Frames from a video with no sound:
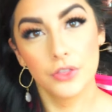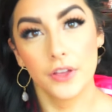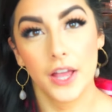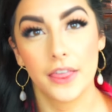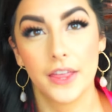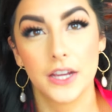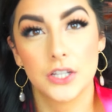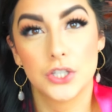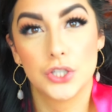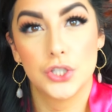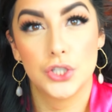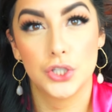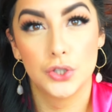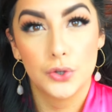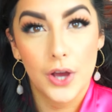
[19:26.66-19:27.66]
thing I like to
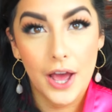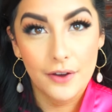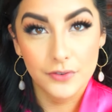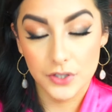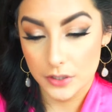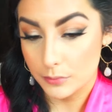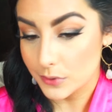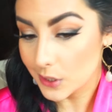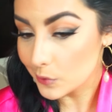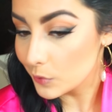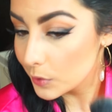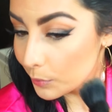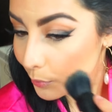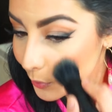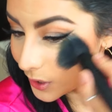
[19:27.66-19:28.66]
do after I'm done
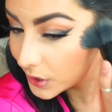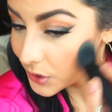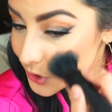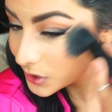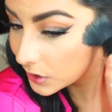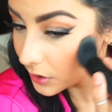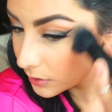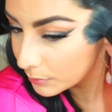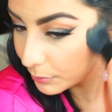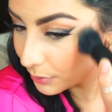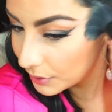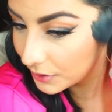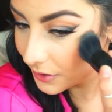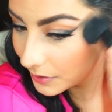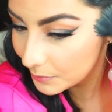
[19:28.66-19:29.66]
with
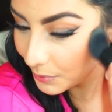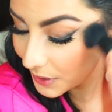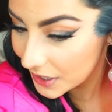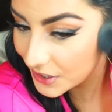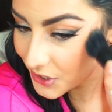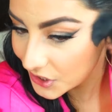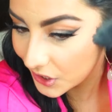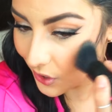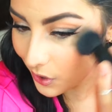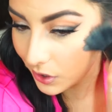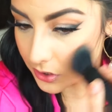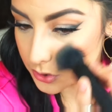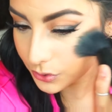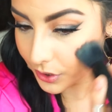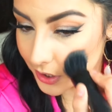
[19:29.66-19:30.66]
blush and
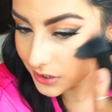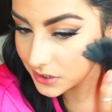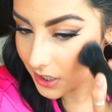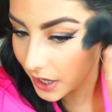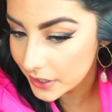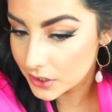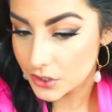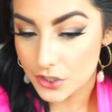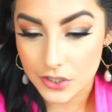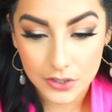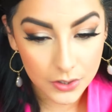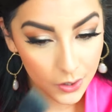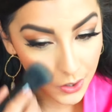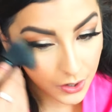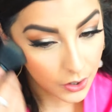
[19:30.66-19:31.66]
contour is kind of
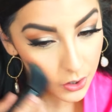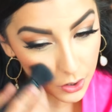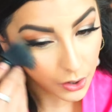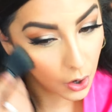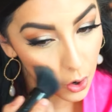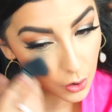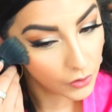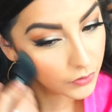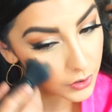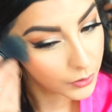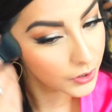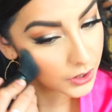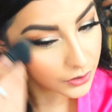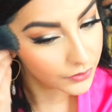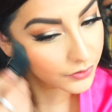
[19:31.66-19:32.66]
just go over
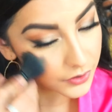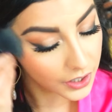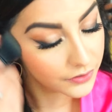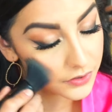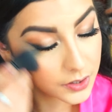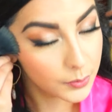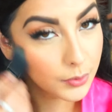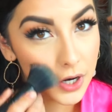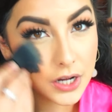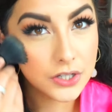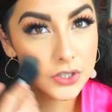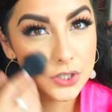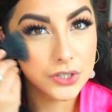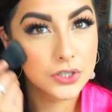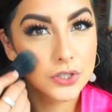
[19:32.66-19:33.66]
with the fluffy
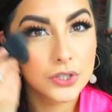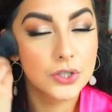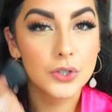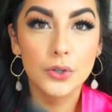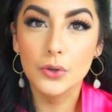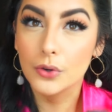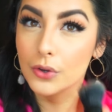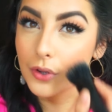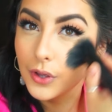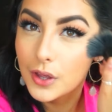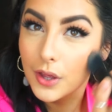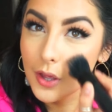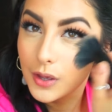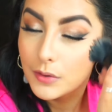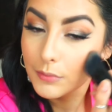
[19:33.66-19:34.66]
brush just to
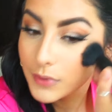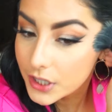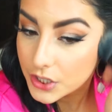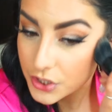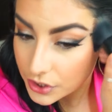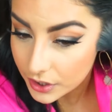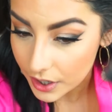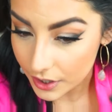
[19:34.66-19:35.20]
make sure